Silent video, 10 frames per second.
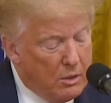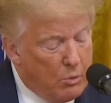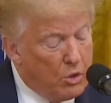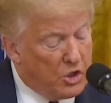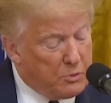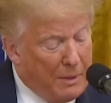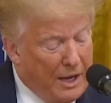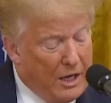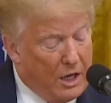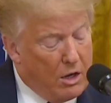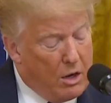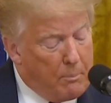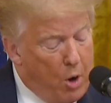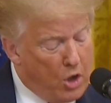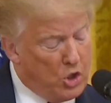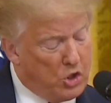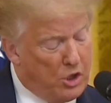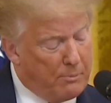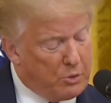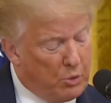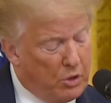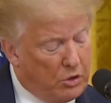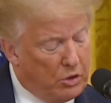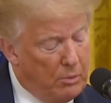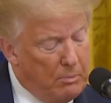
We're expanding our partnerships with